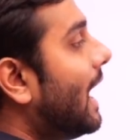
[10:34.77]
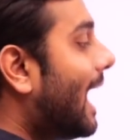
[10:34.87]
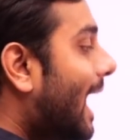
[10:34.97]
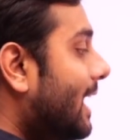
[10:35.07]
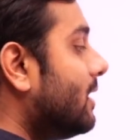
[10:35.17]

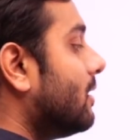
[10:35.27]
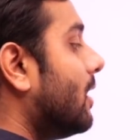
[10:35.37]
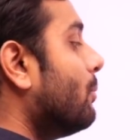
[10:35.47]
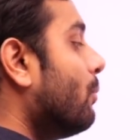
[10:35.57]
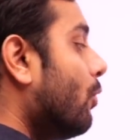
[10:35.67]
And
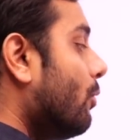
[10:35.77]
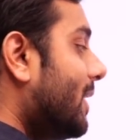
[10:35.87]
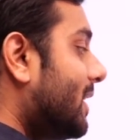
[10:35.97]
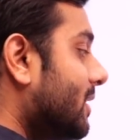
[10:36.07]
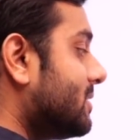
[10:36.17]
a
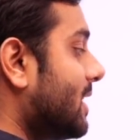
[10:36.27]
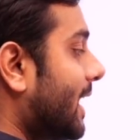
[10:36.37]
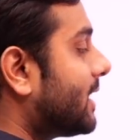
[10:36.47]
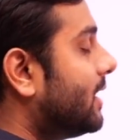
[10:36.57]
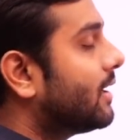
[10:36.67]
moment is
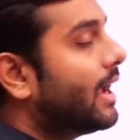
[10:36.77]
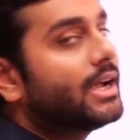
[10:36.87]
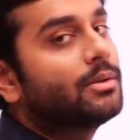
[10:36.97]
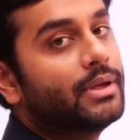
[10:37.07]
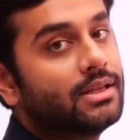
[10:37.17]
acting
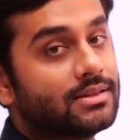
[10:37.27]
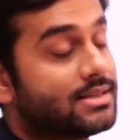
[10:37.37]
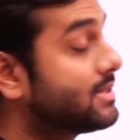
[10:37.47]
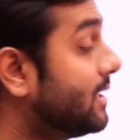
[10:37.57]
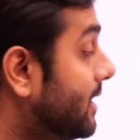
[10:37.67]
at B.
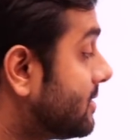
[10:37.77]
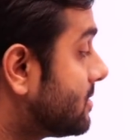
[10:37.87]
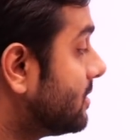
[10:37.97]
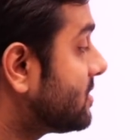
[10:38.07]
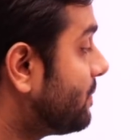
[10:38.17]
This is
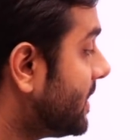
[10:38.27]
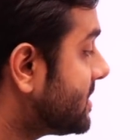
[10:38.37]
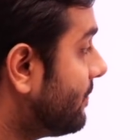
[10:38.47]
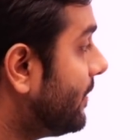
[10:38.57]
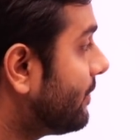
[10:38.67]
the
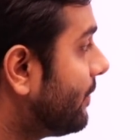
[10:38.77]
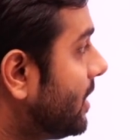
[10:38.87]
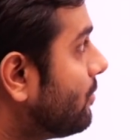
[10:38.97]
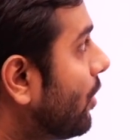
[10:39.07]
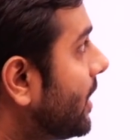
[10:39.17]
specific
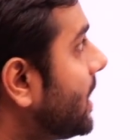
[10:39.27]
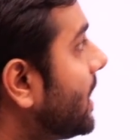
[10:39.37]
free body